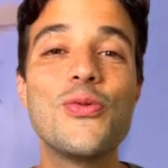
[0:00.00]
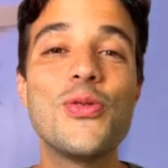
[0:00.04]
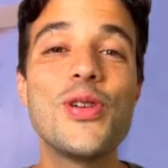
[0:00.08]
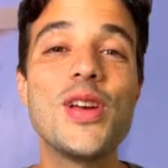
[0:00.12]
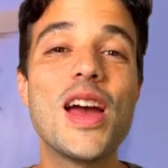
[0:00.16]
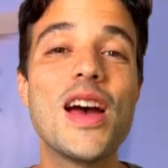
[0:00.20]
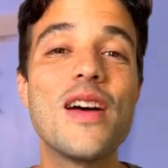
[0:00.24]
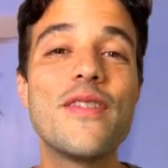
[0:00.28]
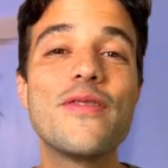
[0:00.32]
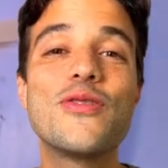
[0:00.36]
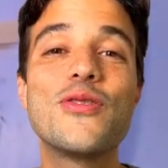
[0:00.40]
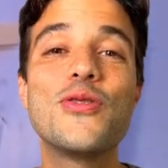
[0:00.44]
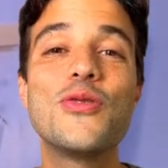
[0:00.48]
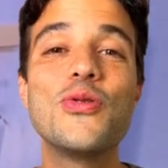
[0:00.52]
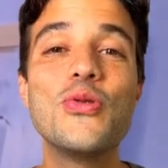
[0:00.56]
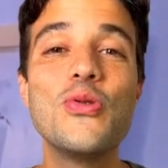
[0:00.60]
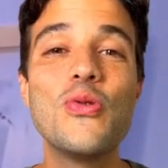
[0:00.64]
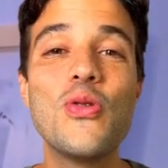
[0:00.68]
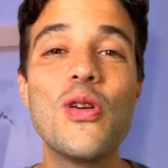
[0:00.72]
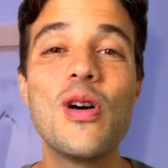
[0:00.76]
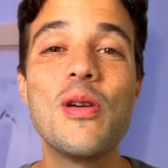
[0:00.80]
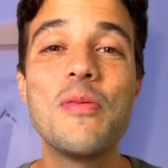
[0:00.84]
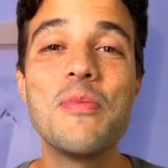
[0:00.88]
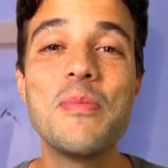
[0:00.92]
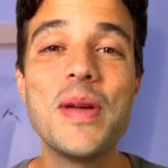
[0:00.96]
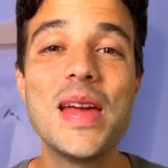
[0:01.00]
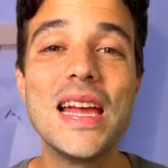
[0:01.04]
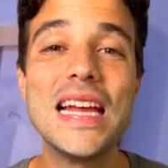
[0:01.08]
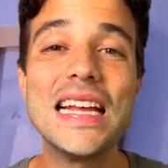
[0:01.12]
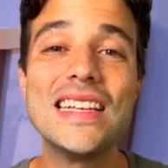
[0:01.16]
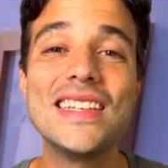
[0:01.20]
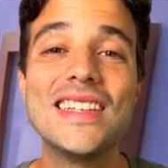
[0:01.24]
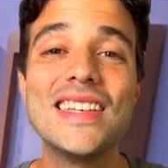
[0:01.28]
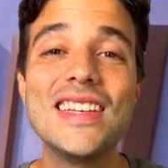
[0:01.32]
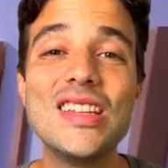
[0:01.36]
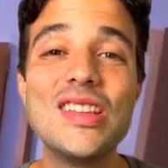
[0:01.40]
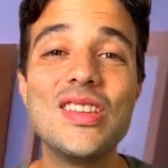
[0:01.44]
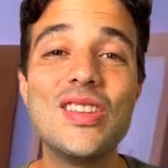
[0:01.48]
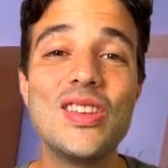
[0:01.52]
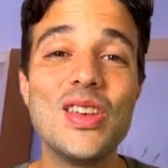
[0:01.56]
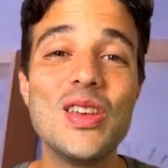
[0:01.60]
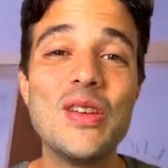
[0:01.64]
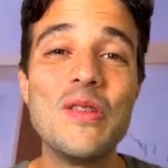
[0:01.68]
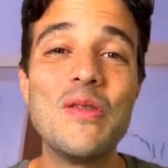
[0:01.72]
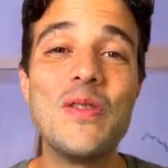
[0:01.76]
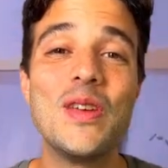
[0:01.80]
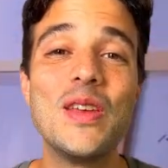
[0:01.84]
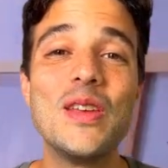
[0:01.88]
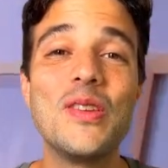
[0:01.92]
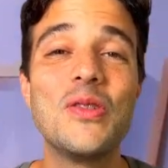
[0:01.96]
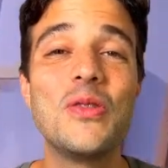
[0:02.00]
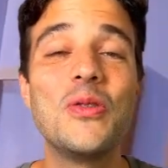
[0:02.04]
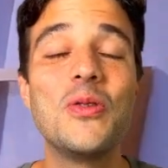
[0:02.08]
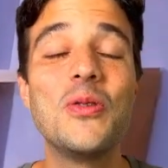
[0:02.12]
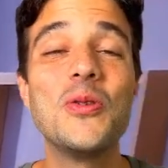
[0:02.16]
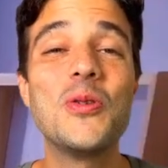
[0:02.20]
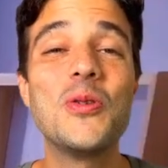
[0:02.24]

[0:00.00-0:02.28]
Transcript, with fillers: we have two amazing TVs to